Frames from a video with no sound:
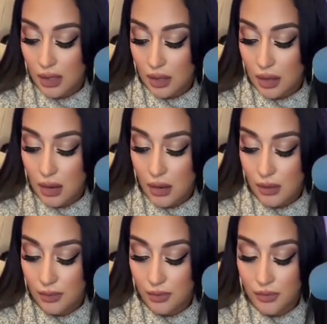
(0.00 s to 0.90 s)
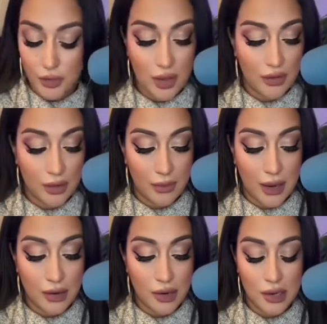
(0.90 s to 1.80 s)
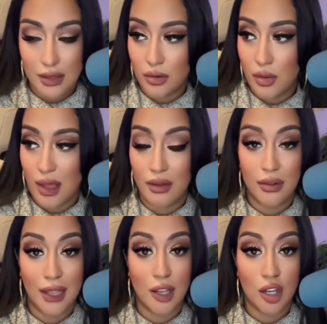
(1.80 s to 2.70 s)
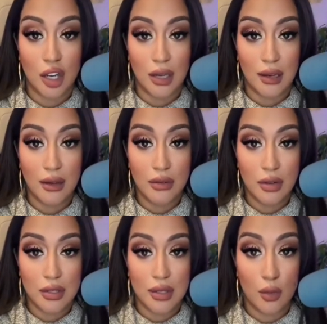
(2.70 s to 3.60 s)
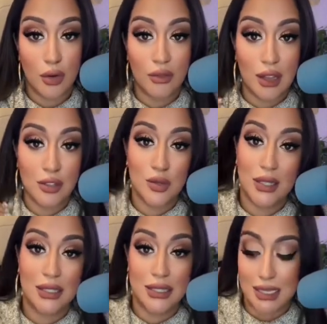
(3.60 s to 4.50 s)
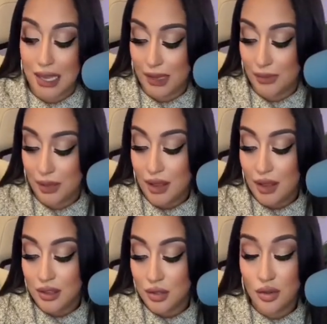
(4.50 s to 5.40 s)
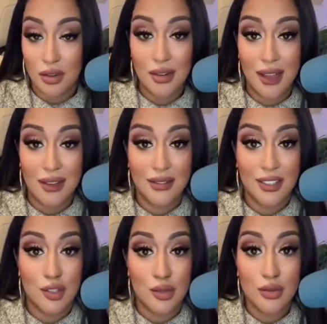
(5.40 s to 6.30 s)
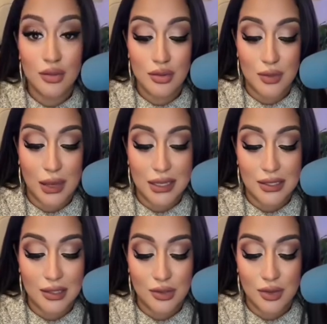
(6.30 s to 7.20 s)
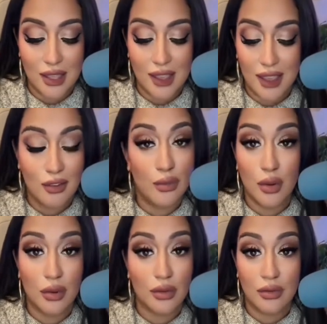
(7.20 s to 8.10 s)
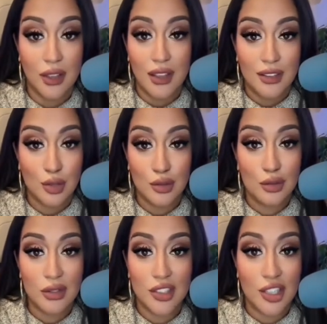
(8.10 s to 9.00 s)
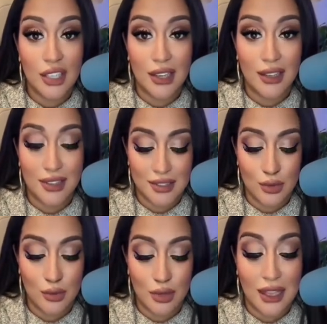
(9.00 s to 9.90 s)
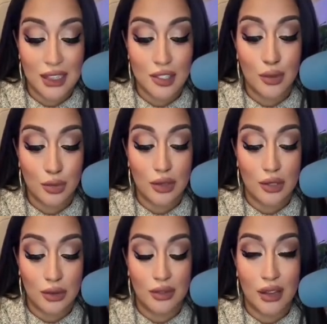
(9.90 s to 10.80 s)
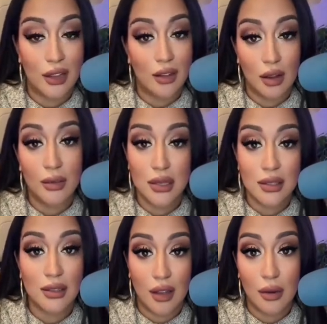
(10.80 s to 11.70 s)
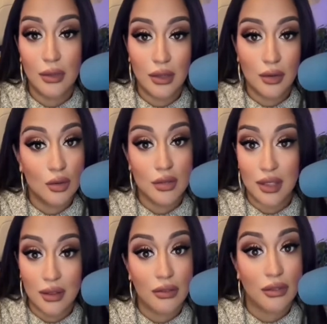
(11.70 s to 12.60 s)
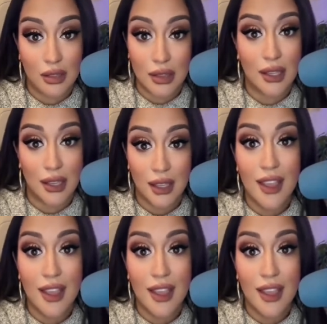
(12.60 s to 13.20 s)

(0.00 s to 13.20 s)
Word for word: um, you have an admirer and then you have like a current lover or someone around you at this time. So you're going to have to choose, Pisces. You can't have both. Don't do the cheating cuz it will catch up with you, all right? Karma karma knows everything